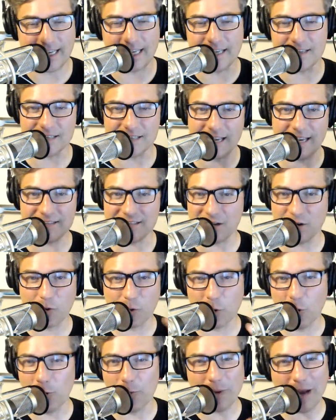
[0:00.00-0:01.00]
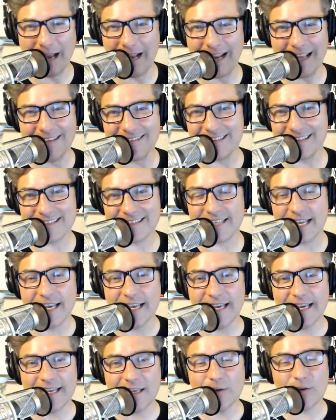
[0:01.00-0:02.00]
Like as a group,
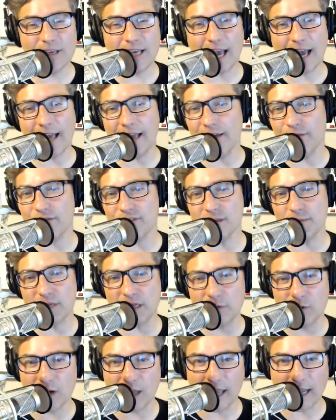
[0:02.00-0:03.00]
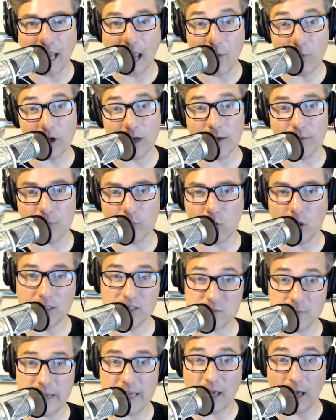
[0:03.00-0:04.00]
if somebody were like, let's
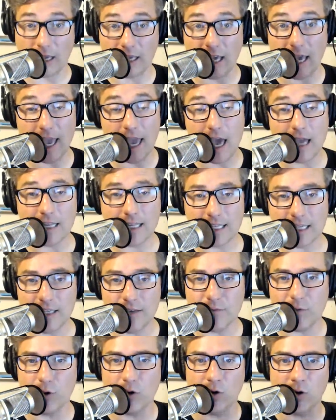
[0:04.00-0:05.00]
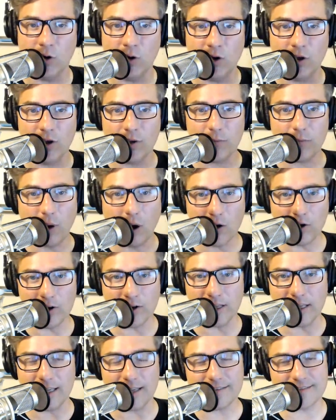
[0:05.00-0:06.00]
make a chaotic evil
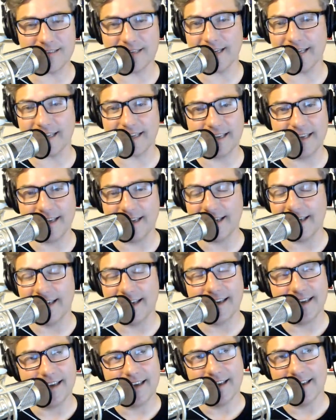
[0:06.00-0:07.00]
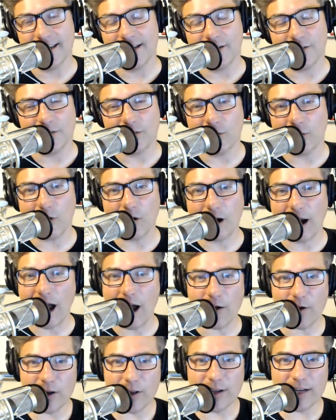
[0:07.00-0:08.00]
party, it's like,
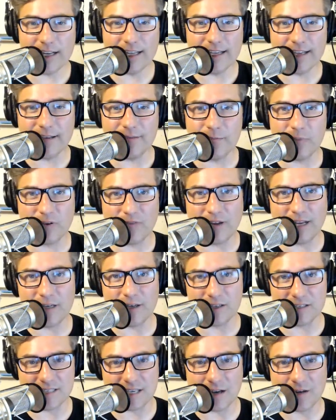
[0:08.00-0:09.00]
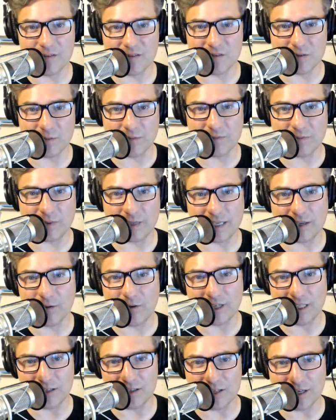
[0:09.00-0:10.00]
how are you going to prevent yourselves from killing
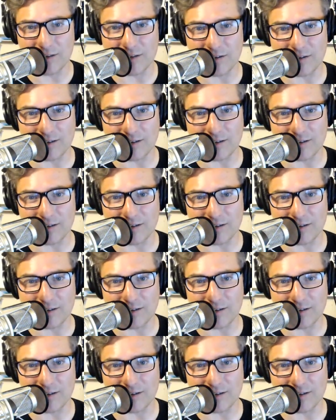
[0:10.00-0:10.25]
each other?